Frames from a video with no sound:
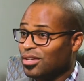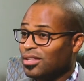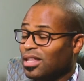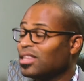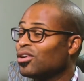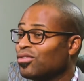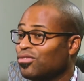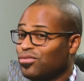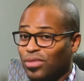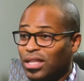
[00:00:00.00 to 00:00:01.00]
that
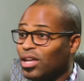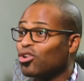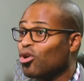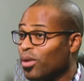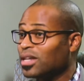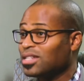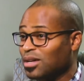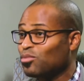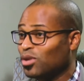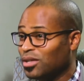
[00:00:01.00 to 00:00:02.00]
they're going somewhere.